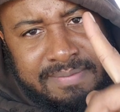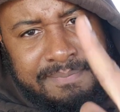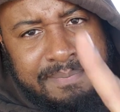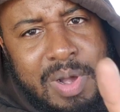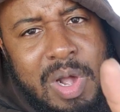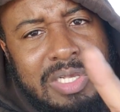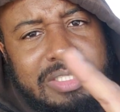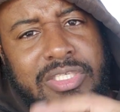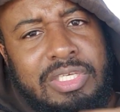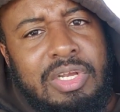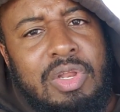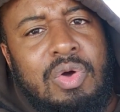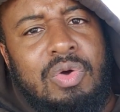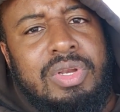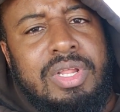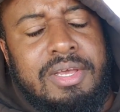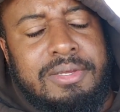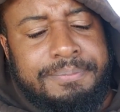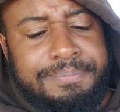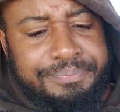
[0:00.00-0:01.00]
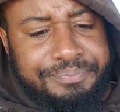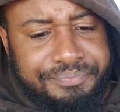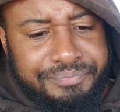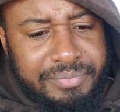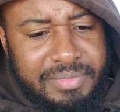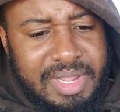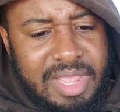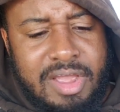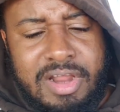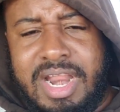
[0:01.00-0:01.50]
Barcelona.
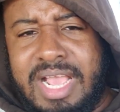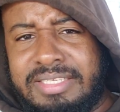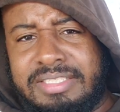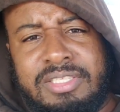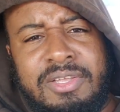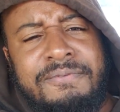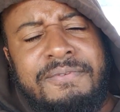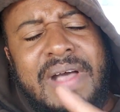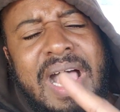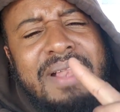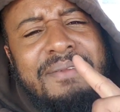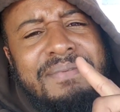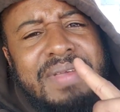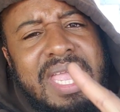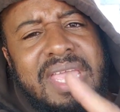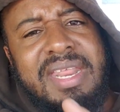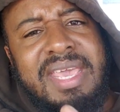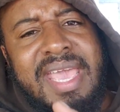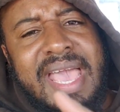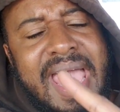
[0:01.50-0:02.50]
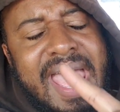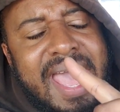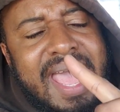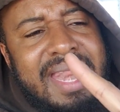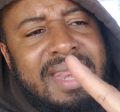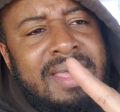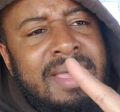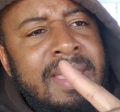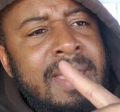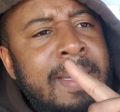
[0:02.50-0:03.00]
Ernesto Valverde
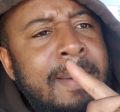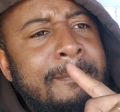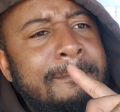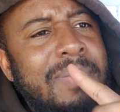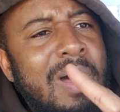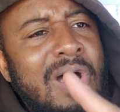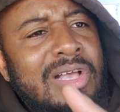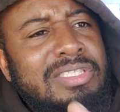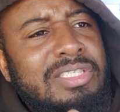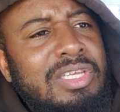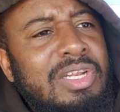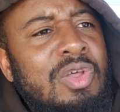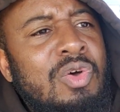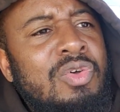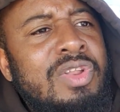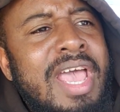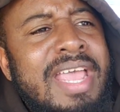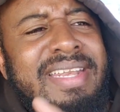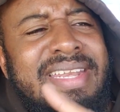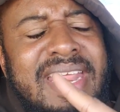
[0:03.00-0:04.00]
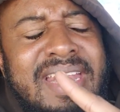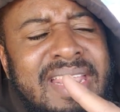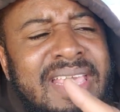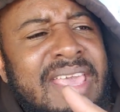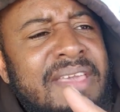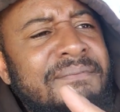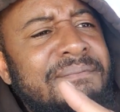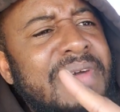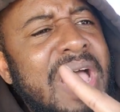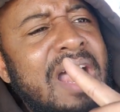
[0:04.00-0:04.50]
and Barcelona. I didn't
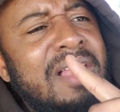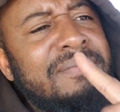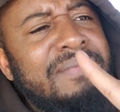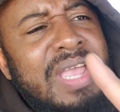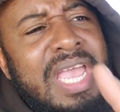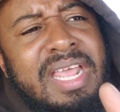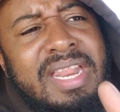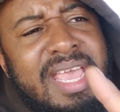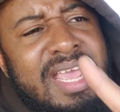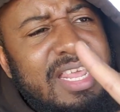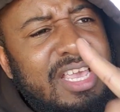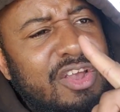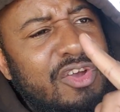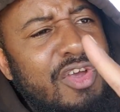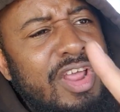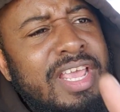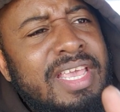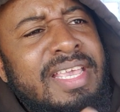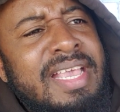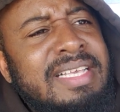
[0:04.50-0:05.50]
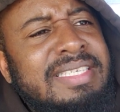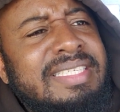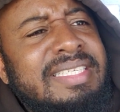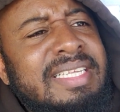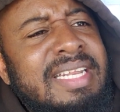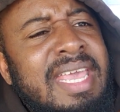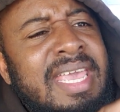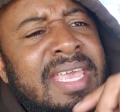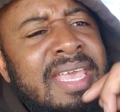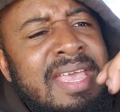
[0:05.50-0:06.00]
give Valverde any credit
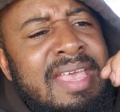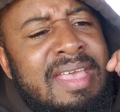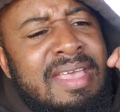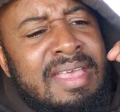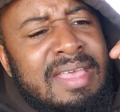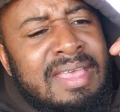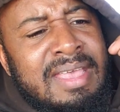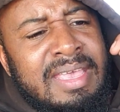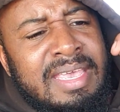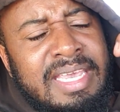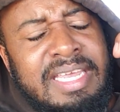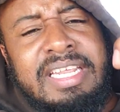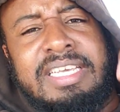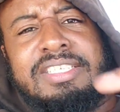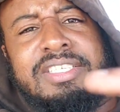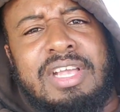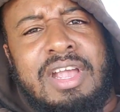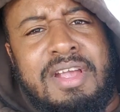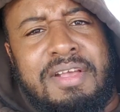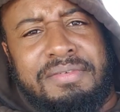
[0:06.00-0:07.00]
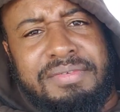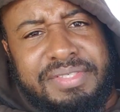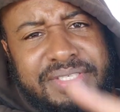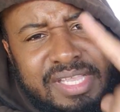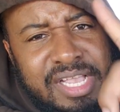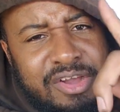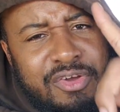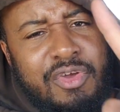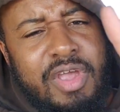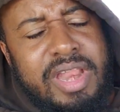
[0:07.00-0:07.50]
yesterday. He deserves
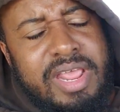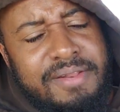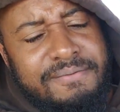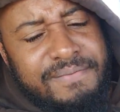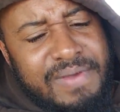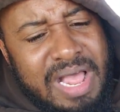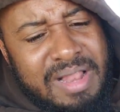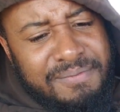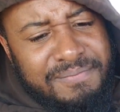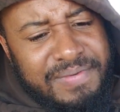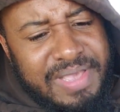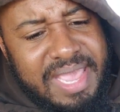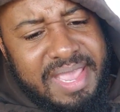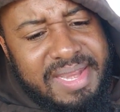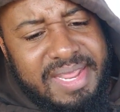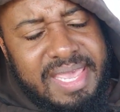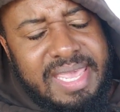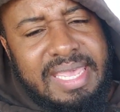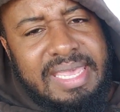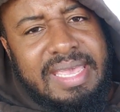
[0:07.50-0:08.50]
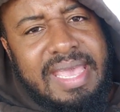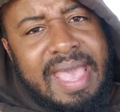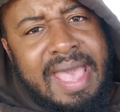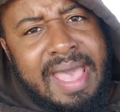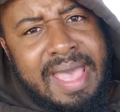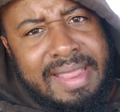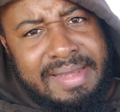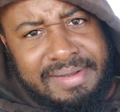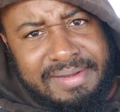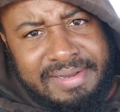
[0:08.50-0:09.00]
the credit, Valverde
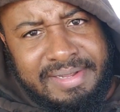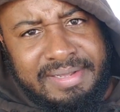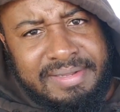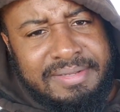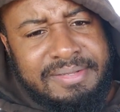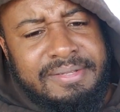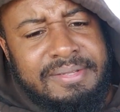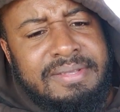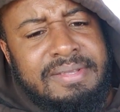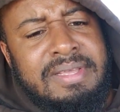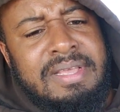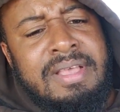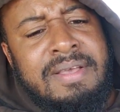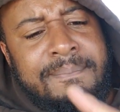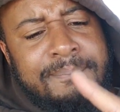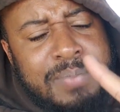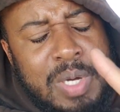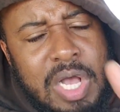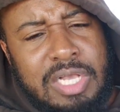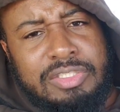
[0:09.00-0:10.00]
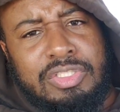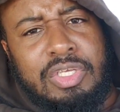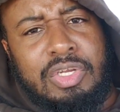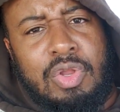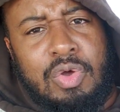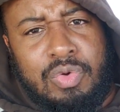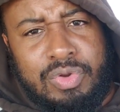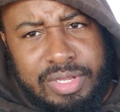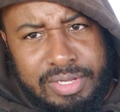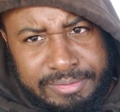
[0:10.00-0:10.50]
and
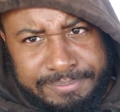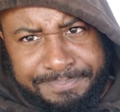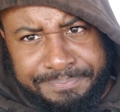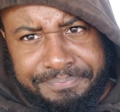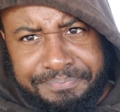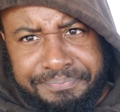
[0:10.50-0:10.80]
Barcelona.